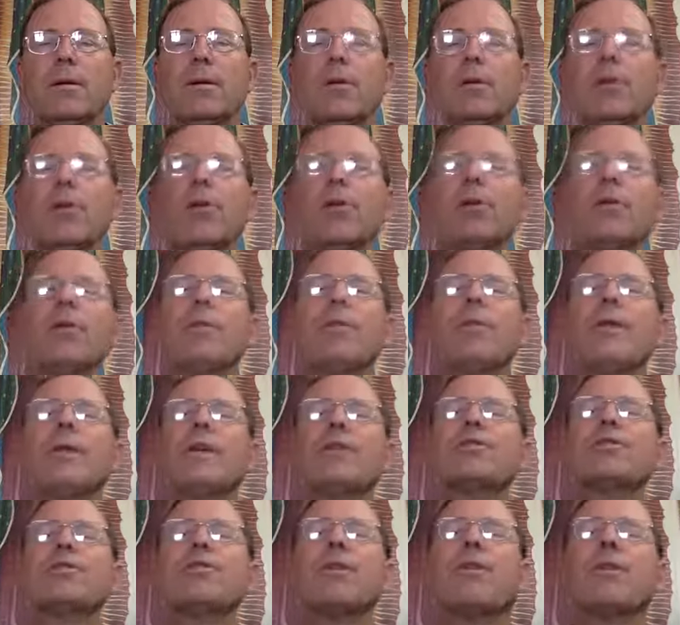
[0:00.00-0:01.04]
You're called to
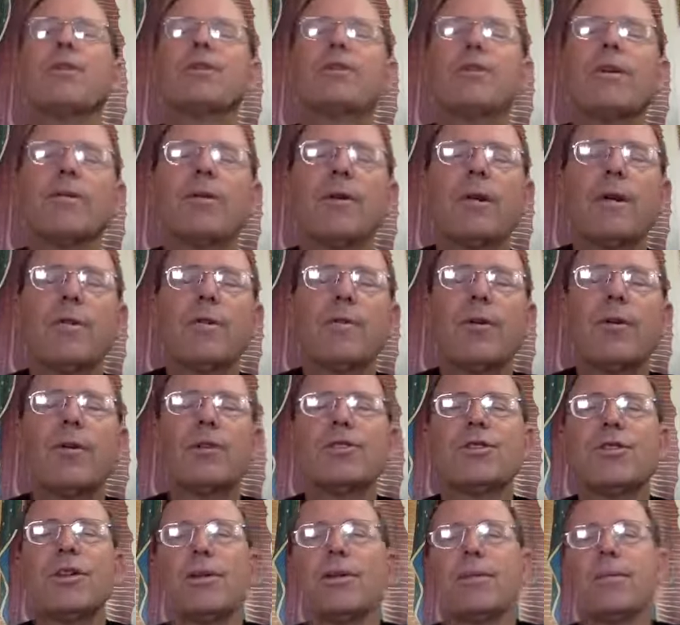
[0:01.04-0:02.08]
be a source of
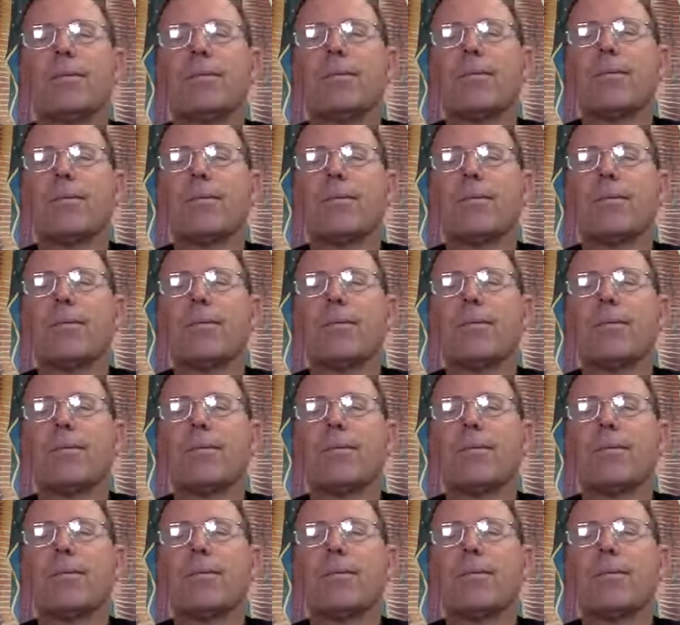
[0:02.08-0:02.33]
conversion.